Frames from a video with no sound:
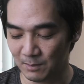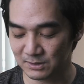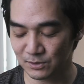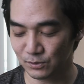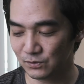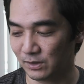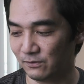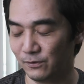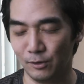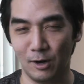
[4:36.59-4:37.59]
I'm still trying
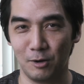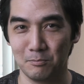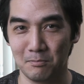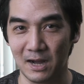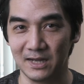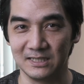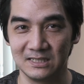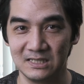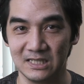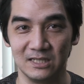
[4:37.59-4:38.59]
to figure out my
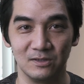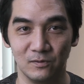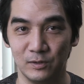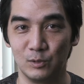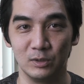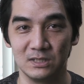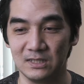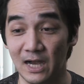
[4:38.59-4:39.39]
sync frequency.